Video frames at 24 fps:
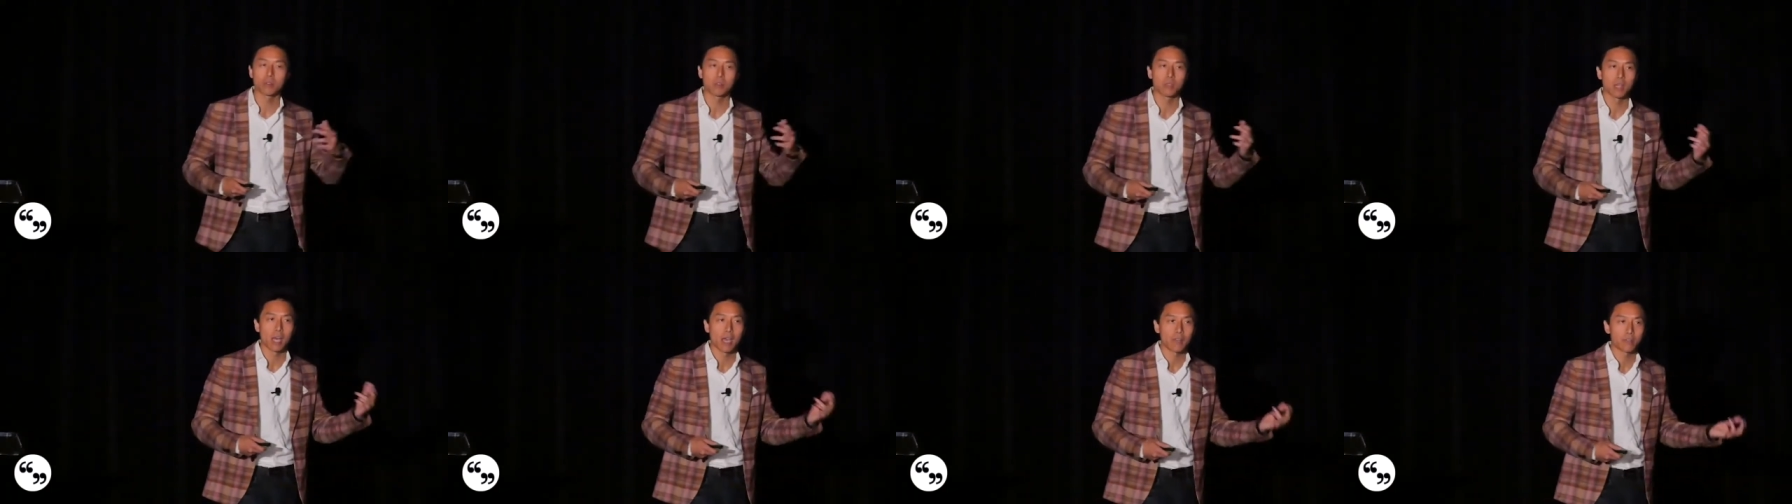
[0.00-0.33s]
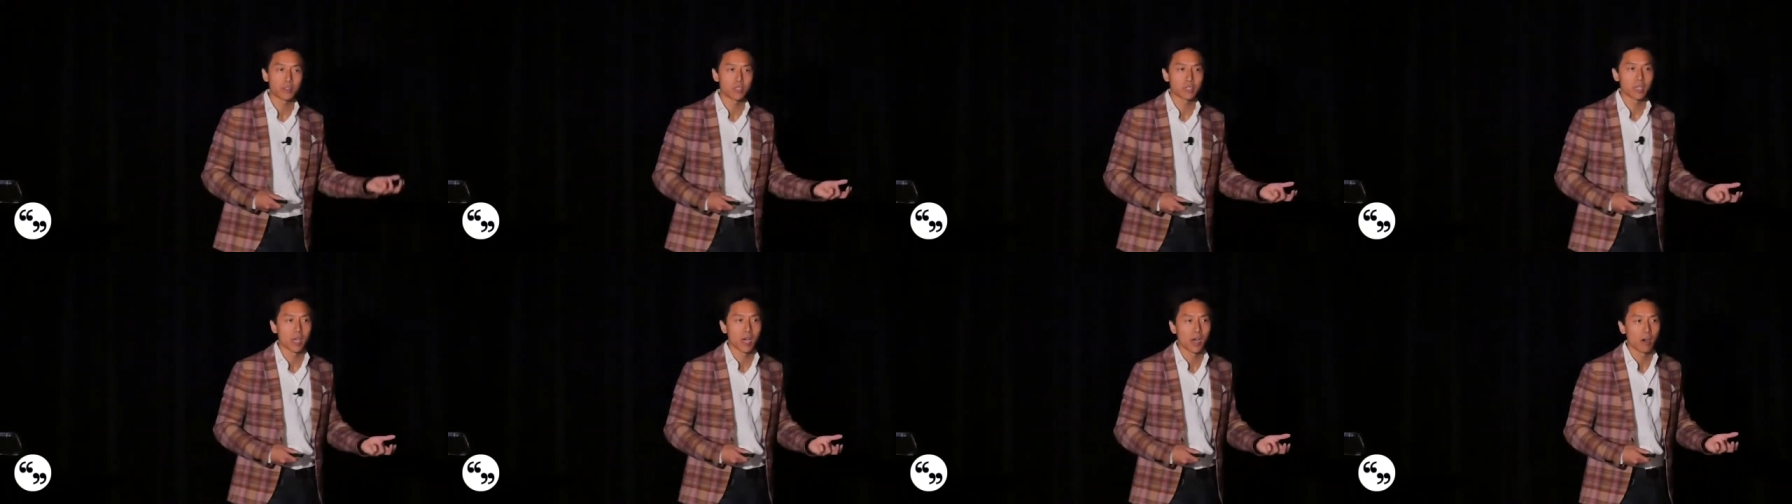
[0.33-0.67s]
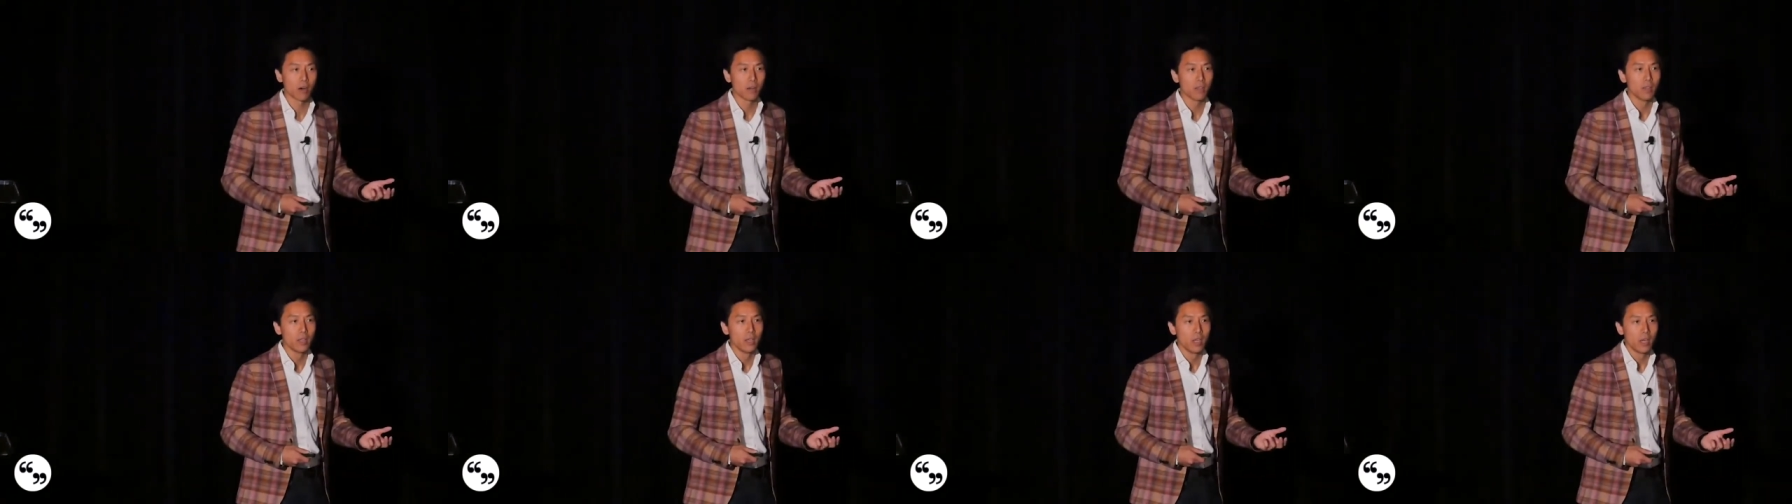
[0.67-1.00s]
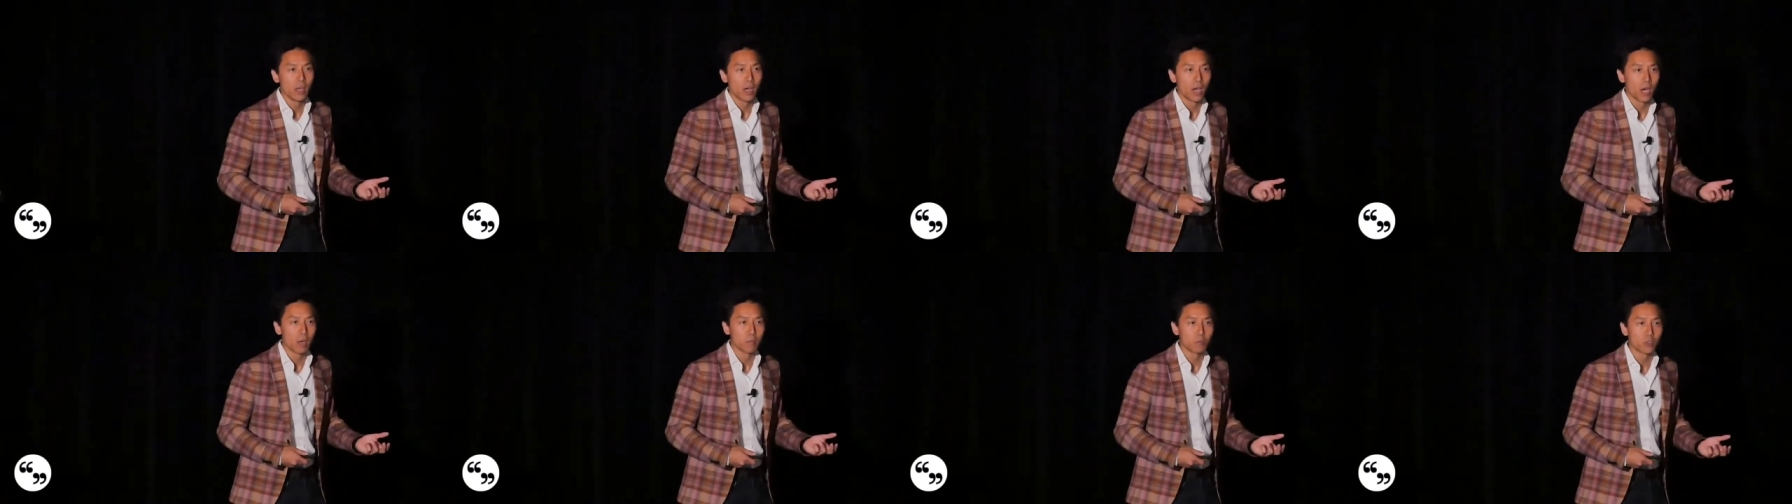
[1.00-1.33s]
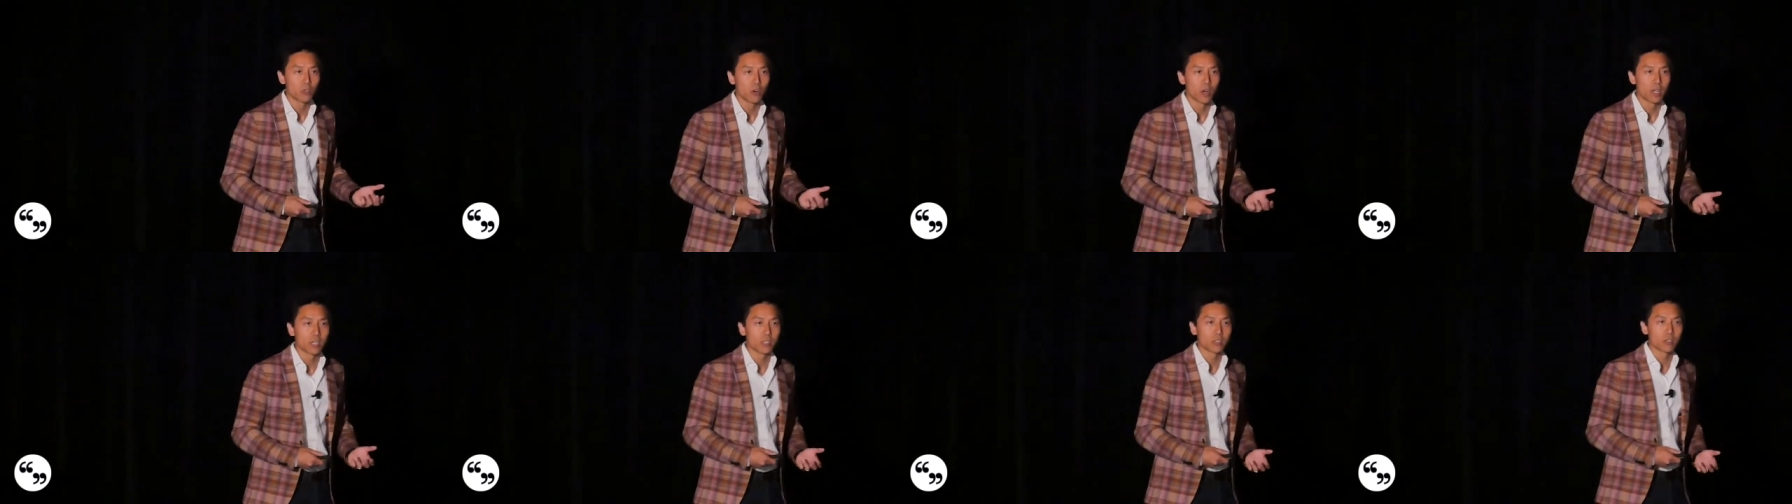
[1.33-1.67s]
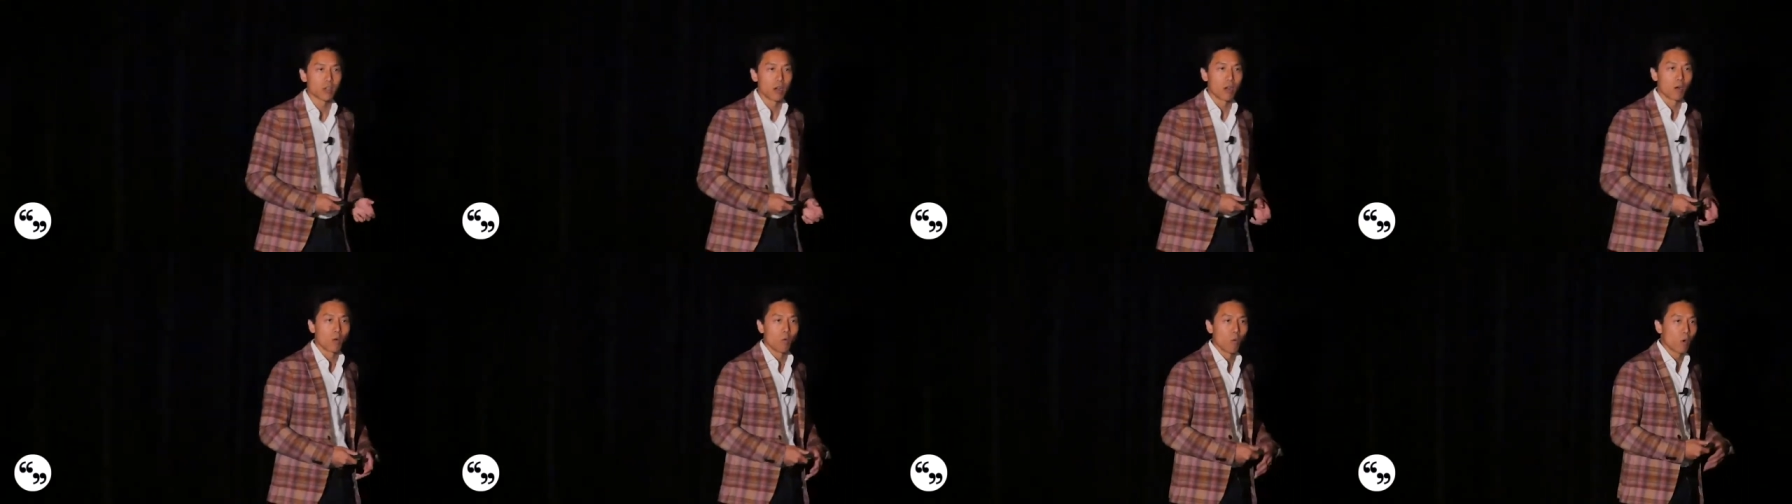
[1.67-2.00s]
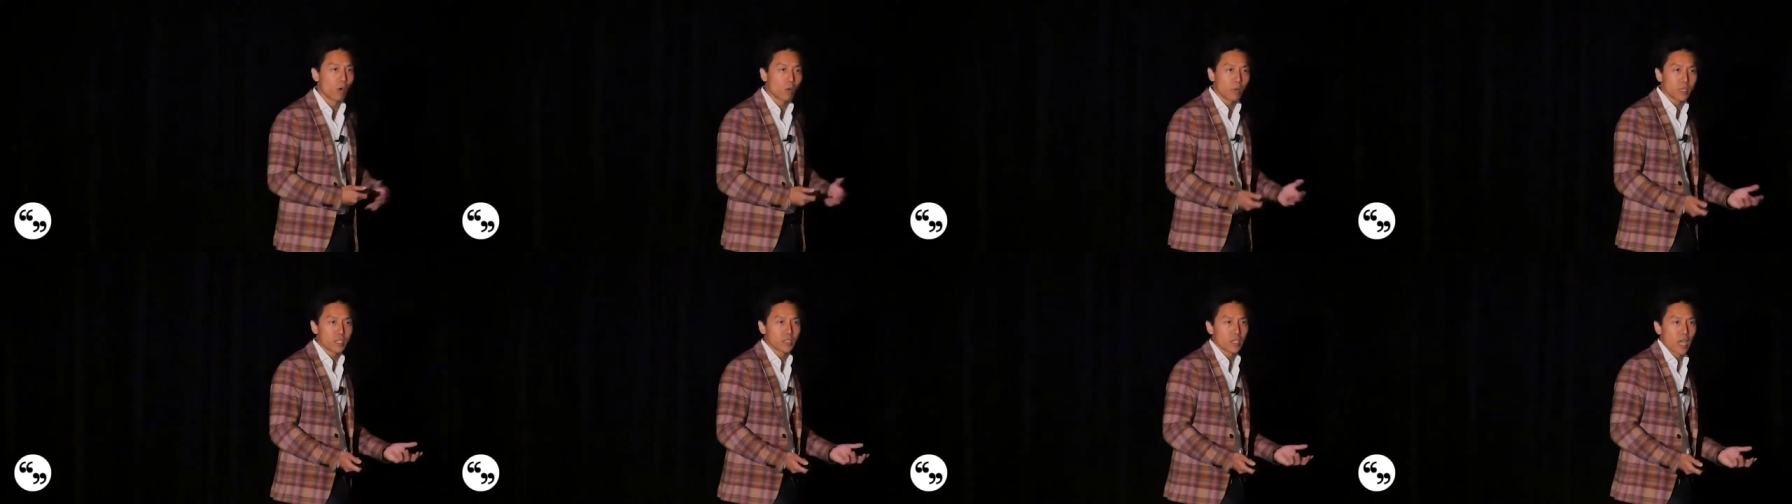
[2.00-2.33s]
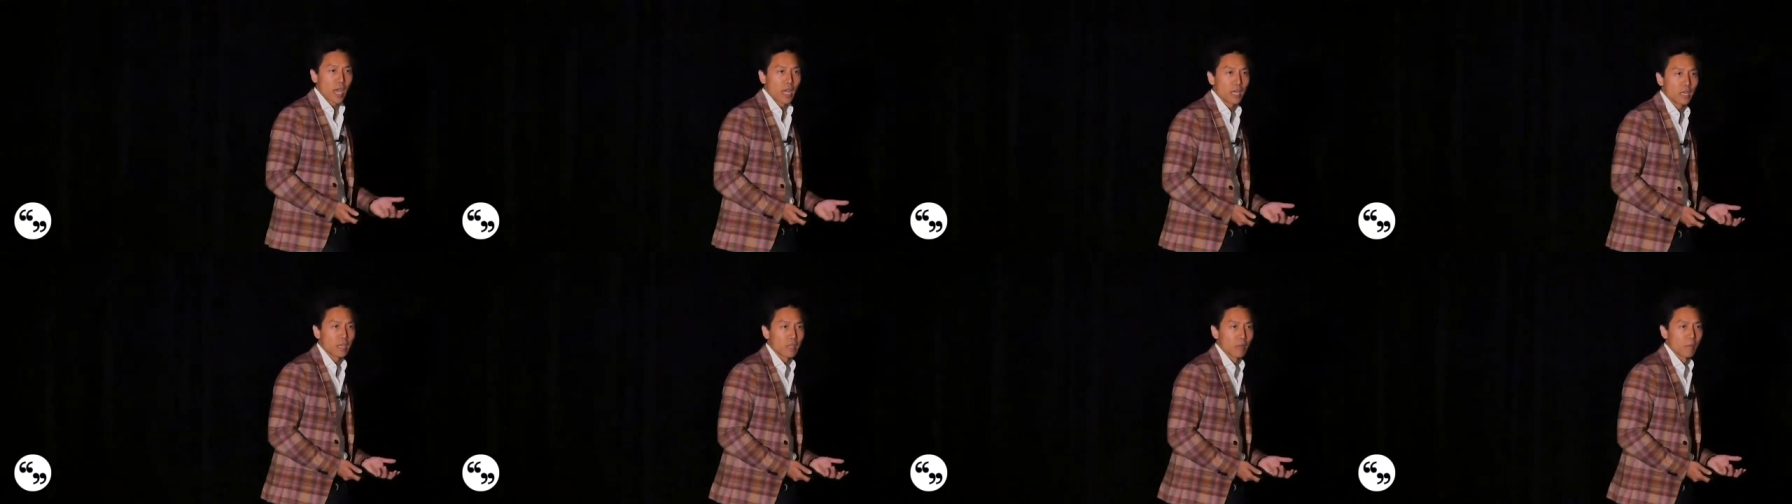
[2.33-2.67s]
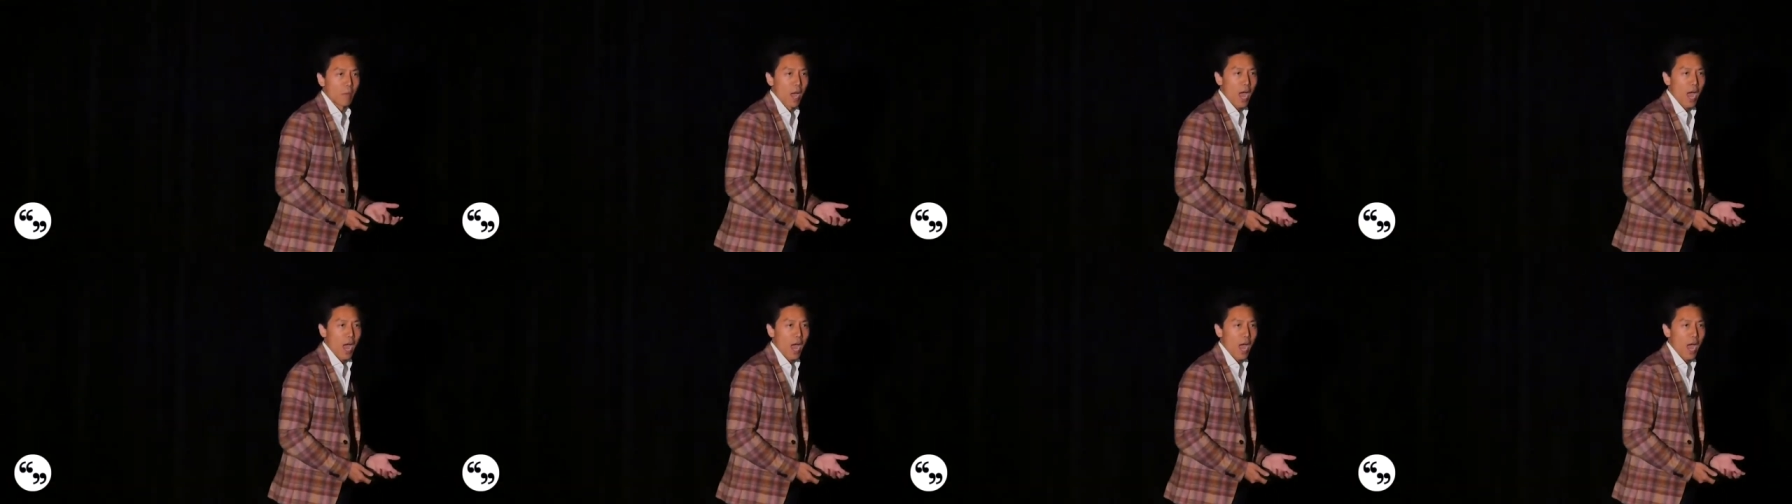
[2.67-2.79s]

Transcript: their lifestyle um, traits are, what are we saying to them?